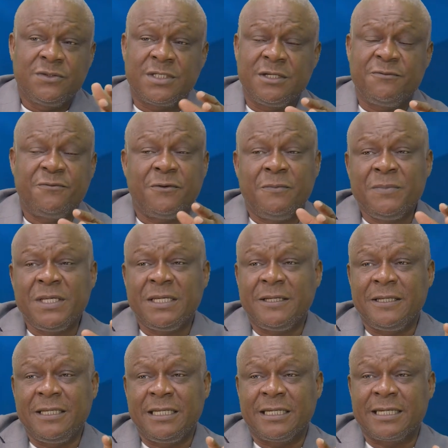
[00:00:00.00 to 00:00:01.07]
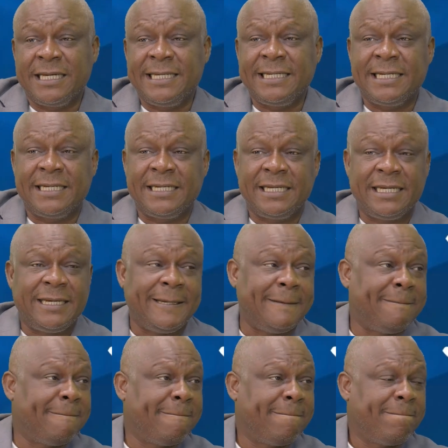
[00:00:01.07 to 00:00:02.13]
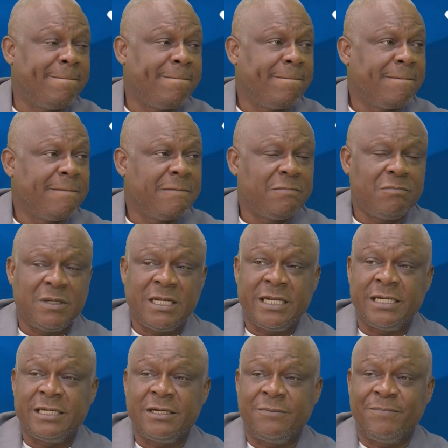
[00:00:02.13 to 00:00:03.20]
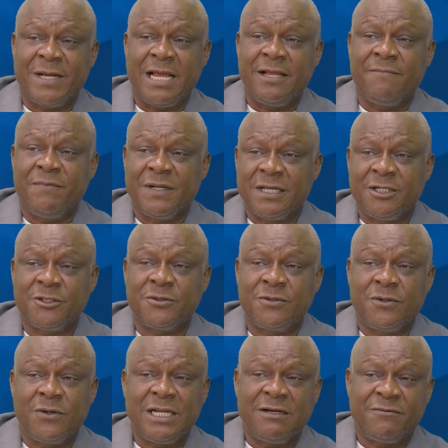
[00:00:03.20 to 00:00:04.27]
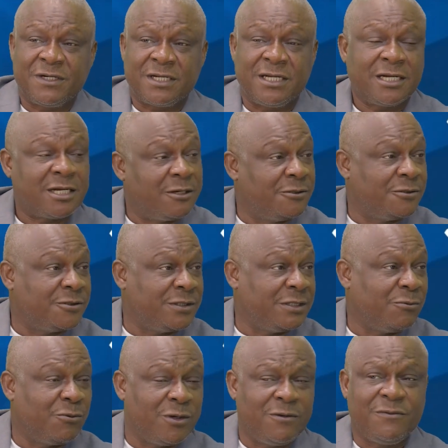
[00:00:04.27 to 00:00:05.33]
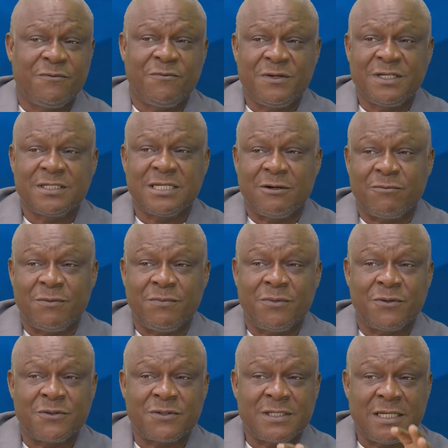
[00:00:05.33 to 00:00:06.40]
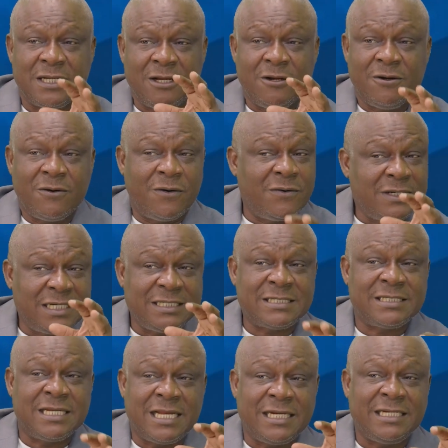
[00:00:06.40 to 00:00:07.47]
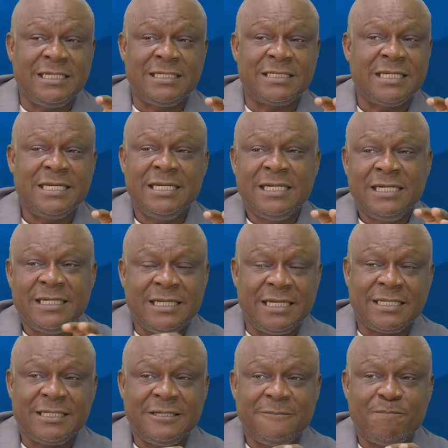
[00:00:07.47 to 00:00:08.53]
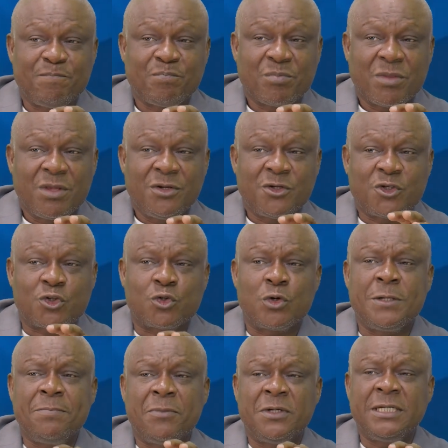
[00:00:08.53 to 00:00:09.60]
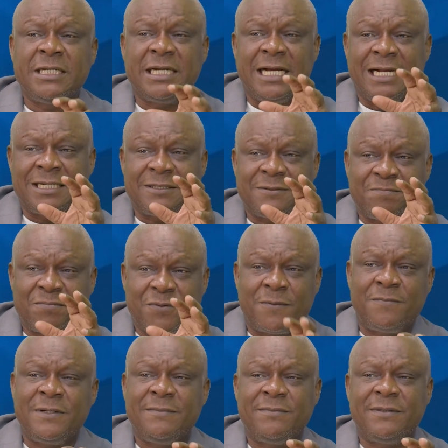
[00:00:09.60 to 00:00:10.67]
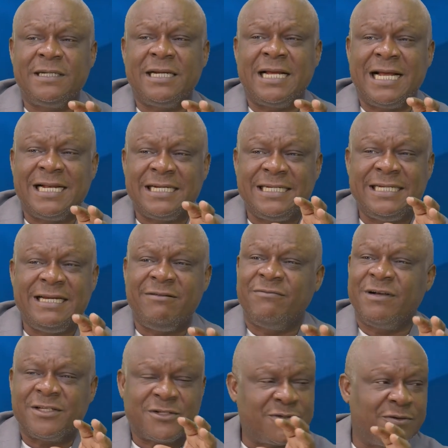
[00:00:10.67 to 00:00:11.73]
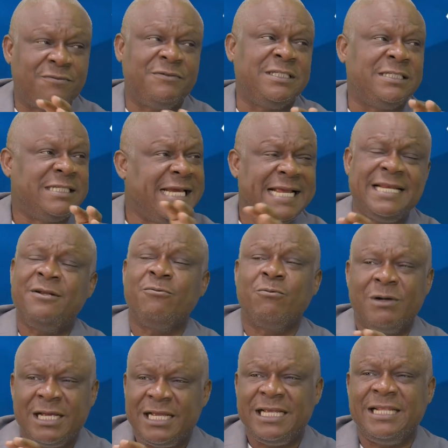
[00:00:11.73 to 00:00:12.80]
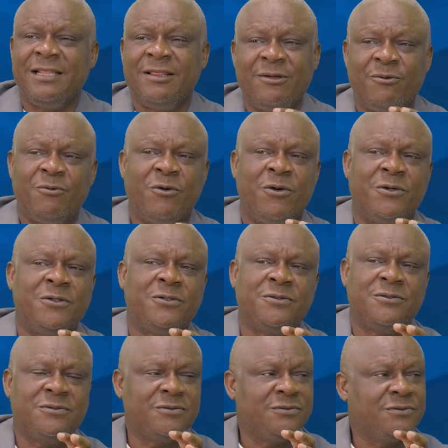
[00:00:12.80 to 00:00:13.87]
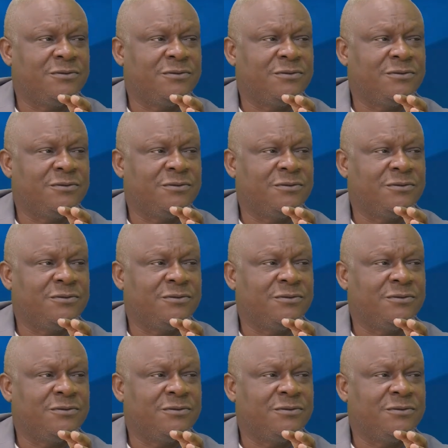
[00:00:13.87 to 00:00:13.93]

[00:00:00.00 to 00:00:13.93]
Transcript: You see, for me, in Kenya here, and by implication, all African country, one of the things that we must understand is that throwing money at problem had never solved it anywhere in the world.